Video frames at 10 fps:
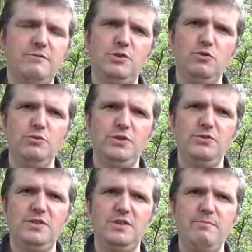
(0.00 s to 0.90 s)
of tools
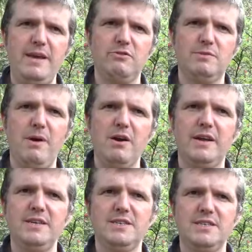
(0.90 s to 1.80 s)
used to make those
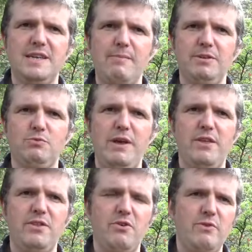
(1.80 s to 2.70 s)
markings, and establish
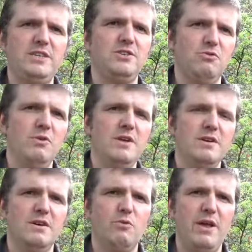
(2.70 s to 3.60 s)
whether they're original
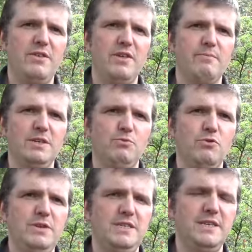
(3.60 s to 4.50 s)
or whether they're much
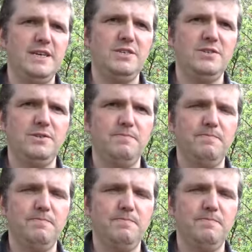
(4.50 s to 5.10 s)
more recent additions.